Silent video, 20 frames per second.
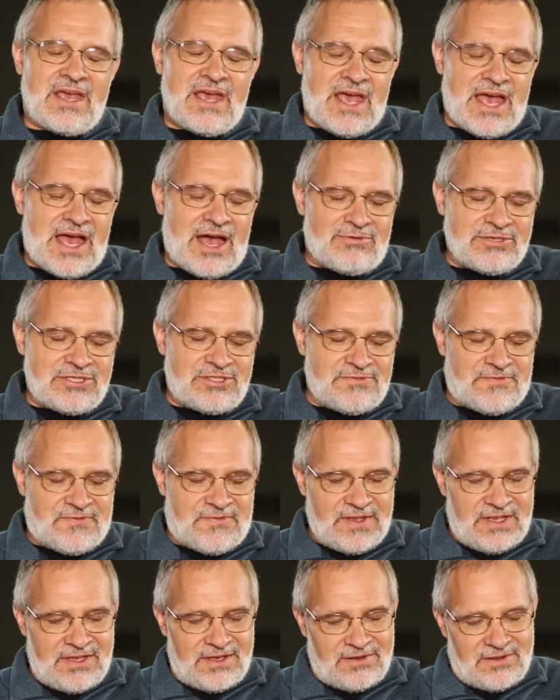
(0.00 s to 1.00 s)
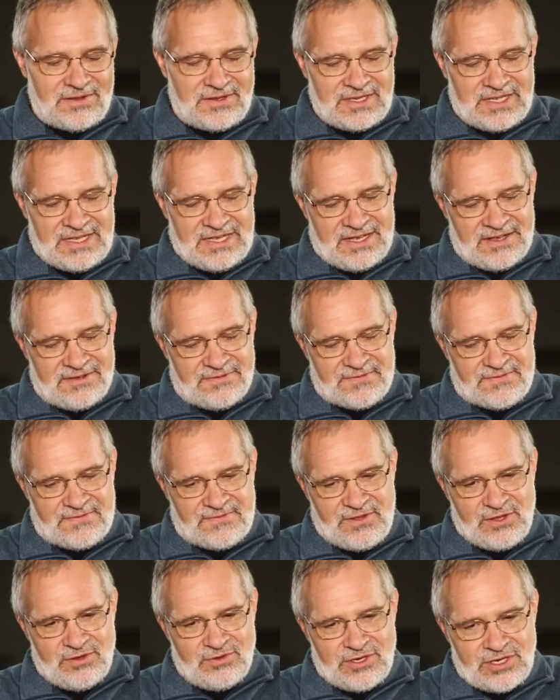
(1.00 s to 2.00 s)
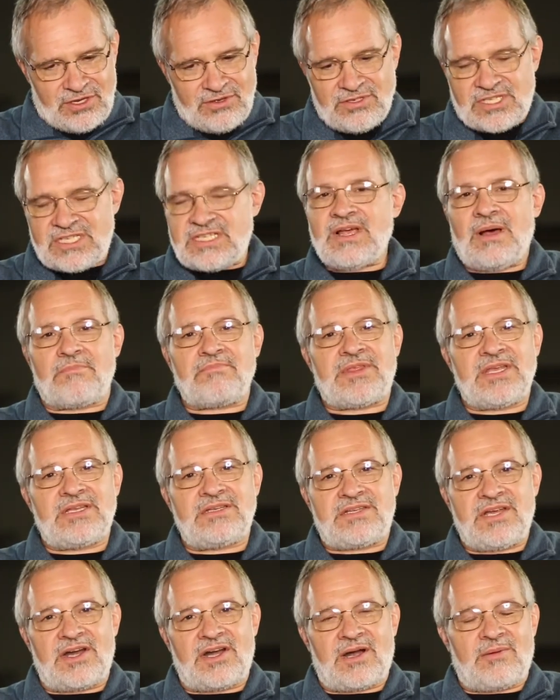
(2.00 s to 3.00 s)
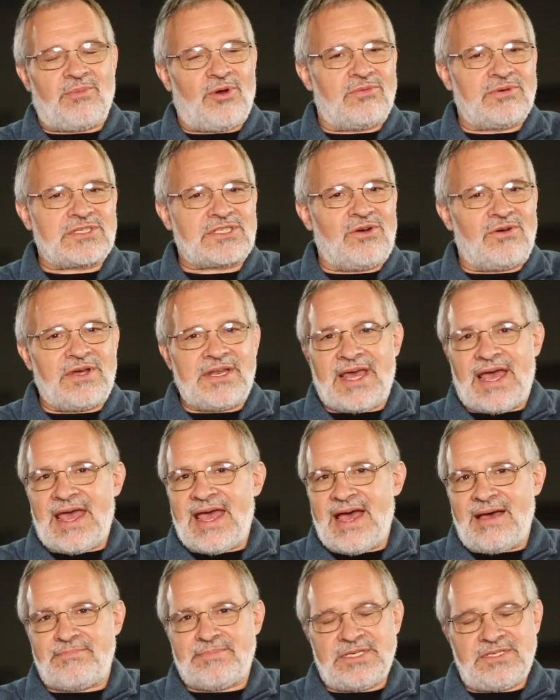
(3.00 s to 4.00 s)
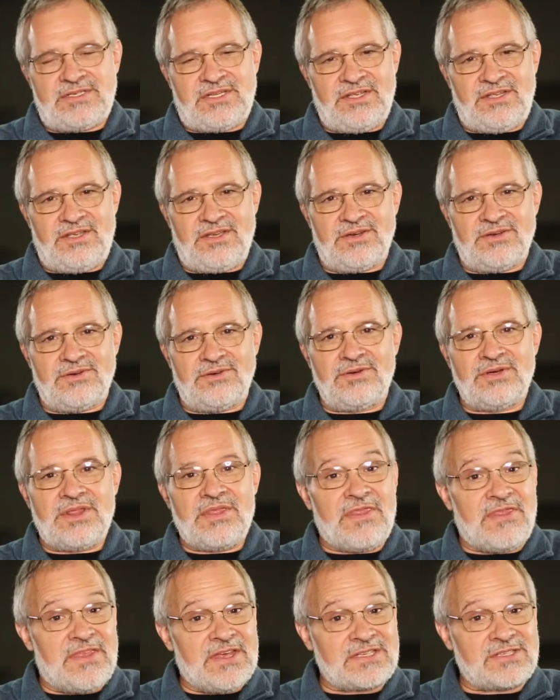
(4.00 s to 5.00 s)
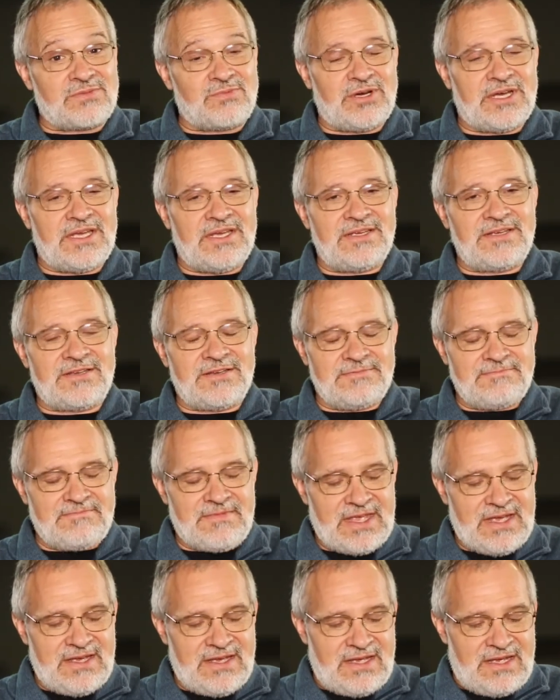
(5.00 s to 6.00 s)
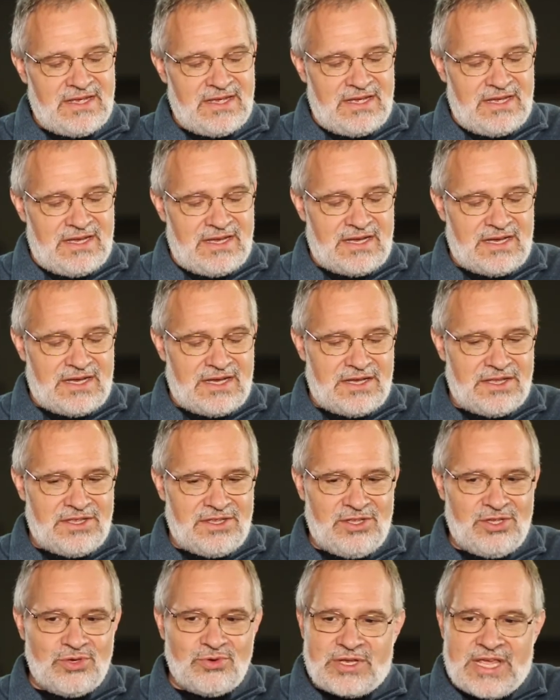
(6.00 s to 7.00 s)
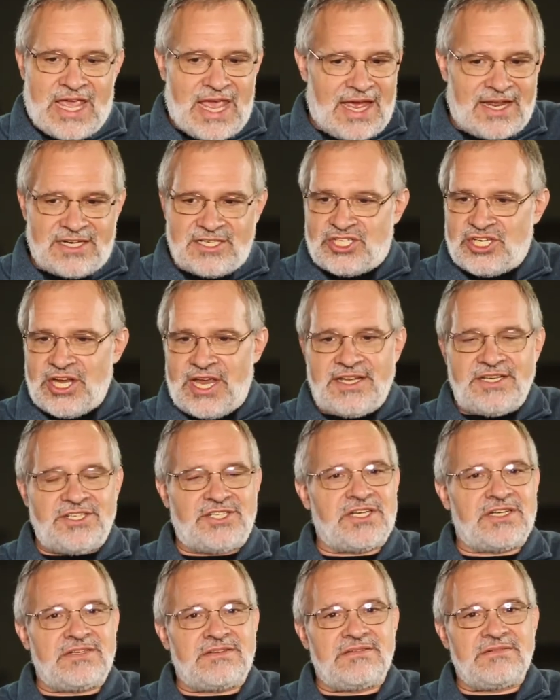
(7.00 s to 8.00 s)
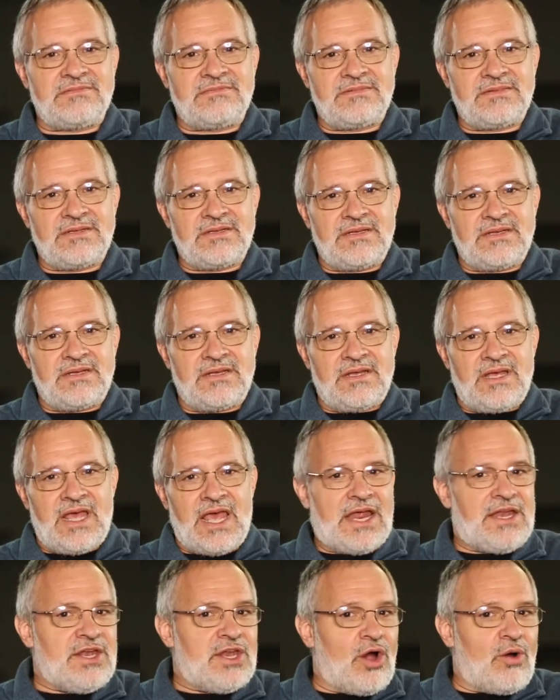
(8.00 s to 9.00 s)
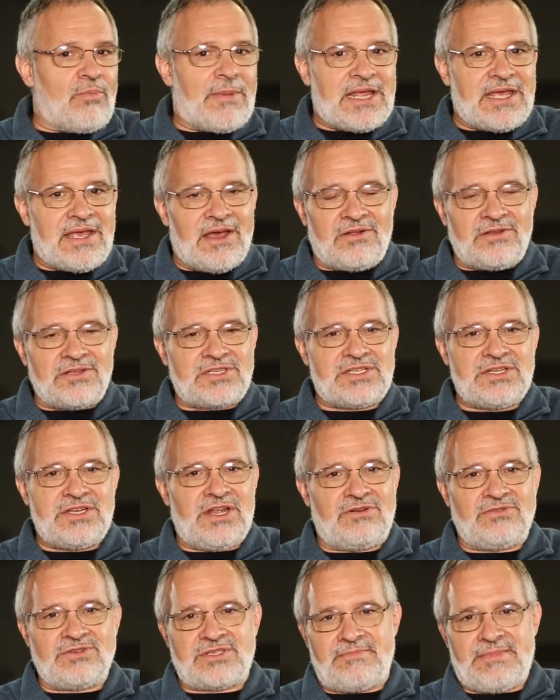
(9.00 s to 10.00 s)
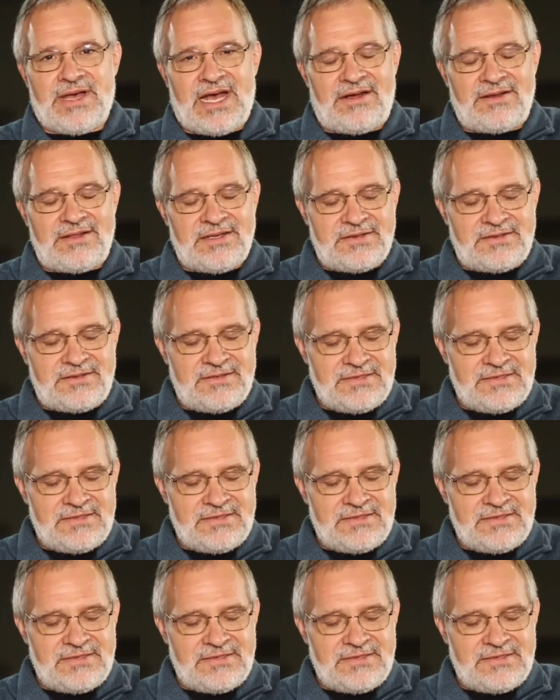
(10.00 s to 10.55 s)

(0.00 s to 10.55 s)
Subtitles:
How would you feel if you knew something terrible was going to happen to you this week? You can't change it, and nobody else knows about it.